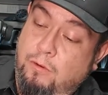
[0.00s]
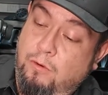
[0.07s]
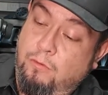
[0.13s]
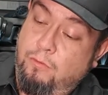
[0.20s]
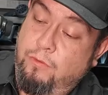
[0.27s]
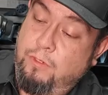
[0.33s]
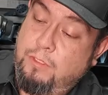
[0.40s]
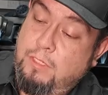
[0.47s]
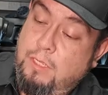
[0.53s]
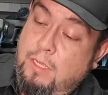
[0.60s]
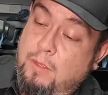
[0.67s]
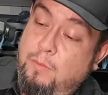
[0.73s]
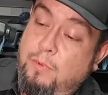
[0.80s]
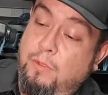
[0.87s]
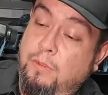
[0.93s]
over the
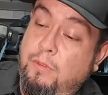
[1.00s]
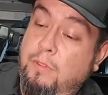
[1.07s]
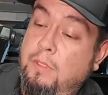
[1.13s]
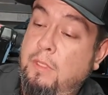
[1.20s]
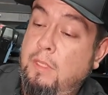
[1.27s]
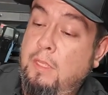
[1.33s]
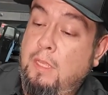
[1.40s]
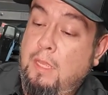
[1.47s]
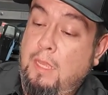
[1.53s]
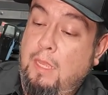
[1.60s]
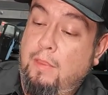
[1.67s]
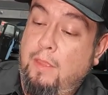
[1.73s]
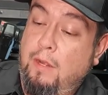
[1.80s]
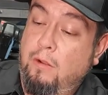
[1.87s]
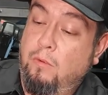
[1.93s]
top.
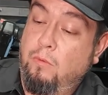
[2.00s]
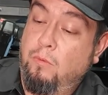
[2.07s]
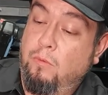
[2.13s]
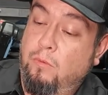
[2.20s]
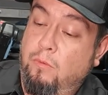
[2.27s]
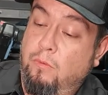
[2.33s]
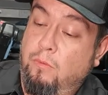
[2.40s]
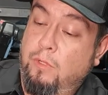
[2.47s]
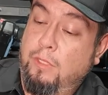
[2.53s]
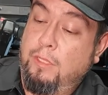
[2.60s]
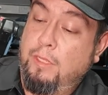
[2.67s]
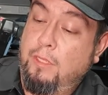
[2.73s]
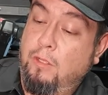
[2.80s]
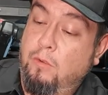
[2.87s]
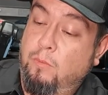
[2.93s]
And that'll really
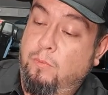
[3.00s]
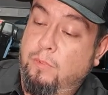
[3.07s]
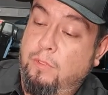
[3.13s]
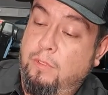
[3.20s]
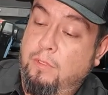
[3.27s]
help